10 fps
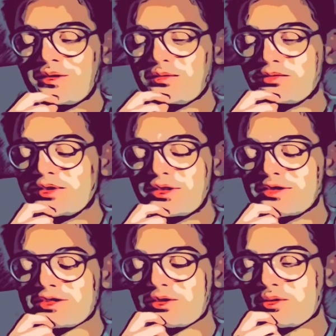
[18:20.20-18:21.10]
3
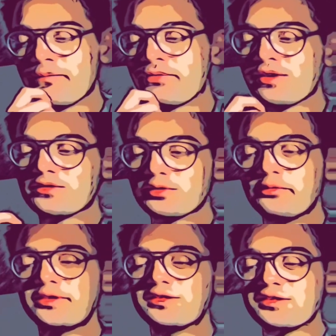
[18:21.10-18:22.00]
years ago. So
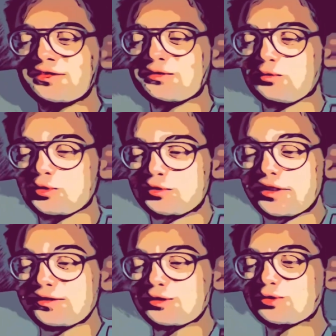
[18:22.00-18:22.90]
Witten was
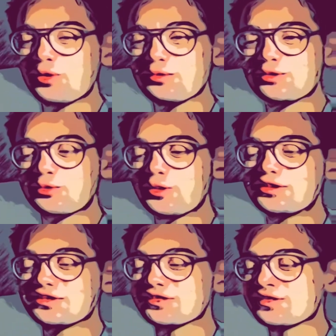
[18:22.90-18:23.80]
trying to solve this
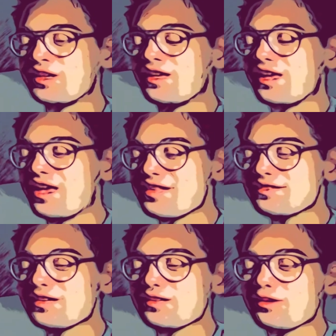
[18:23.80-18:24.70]
question, and
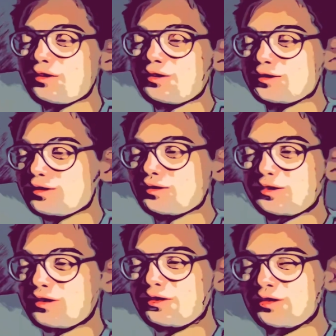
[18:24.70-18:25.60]
then
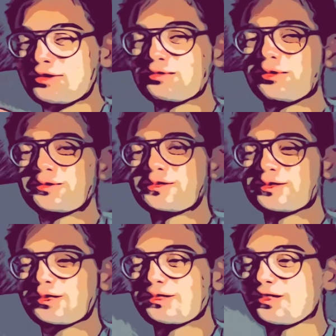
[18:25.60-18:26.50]
in his words, he
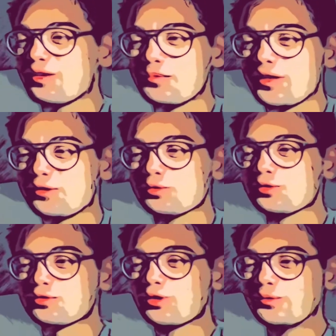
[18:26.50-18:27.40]
said that, I mean, I couldn't
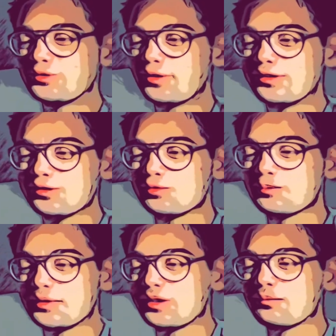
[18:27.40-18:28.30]
solve it, so I needed to
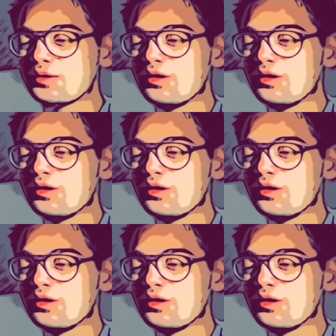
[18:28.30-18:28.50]
pick up.